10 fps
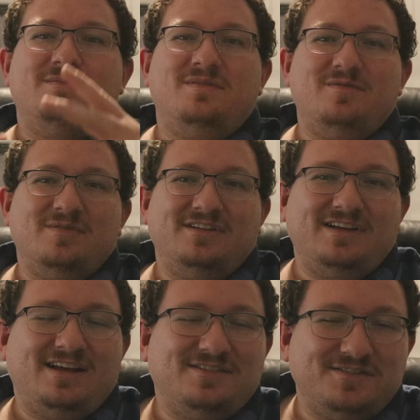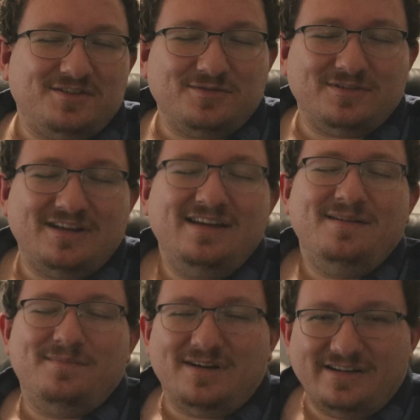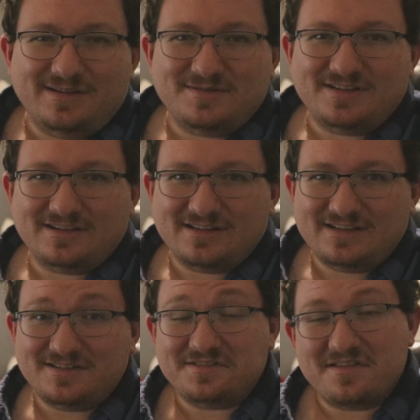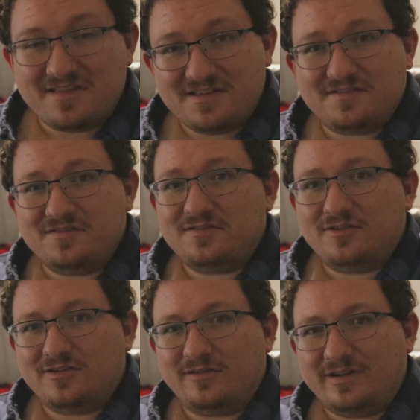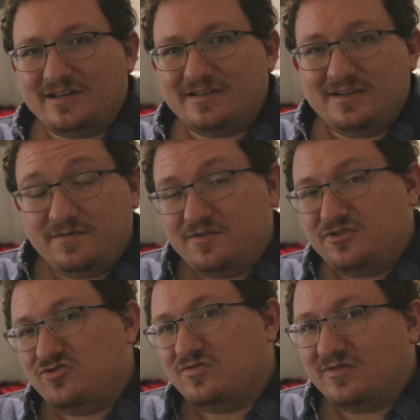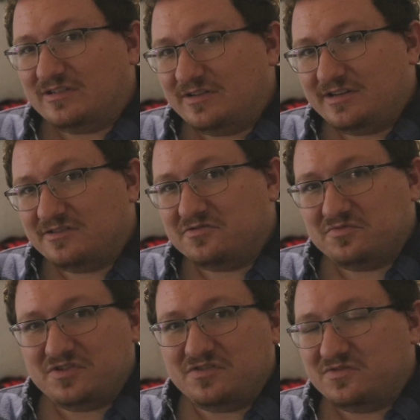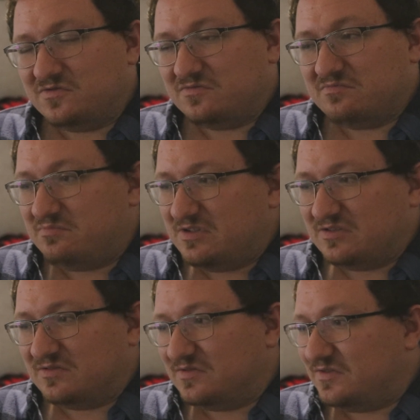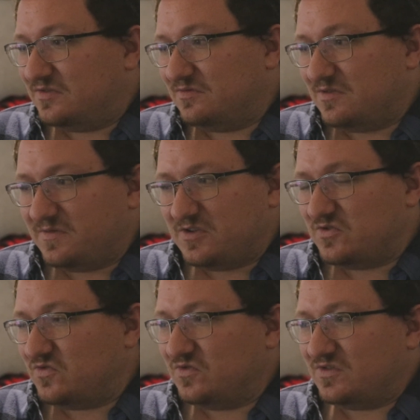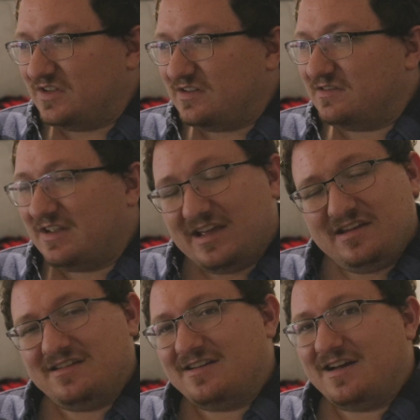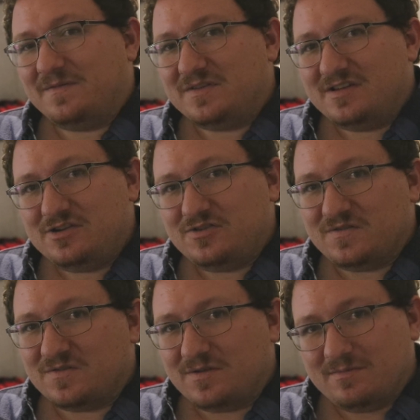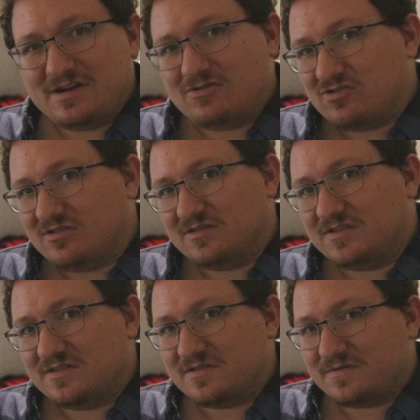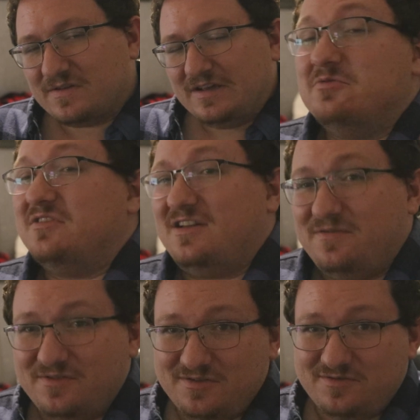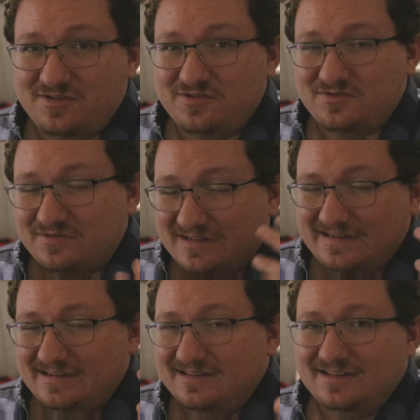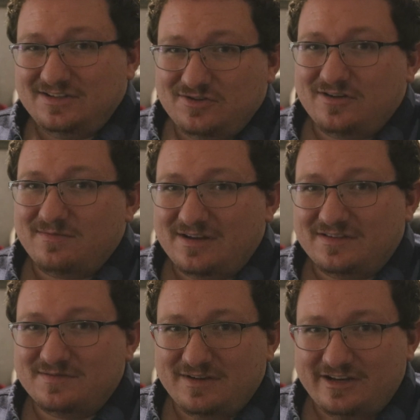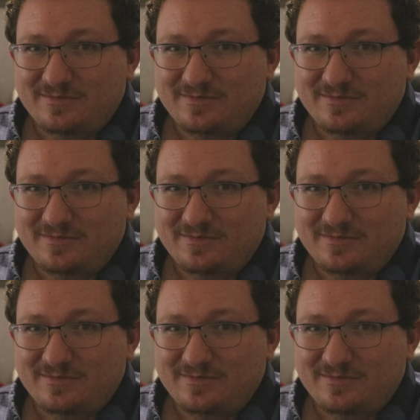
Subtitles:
up, everybody? How's it going? My name is Nick Lenz. This is Car Rant, and if you're new around here, we do builds, reviews, and candid conversations about car stuff. But without further ado, let's talk about this Mighty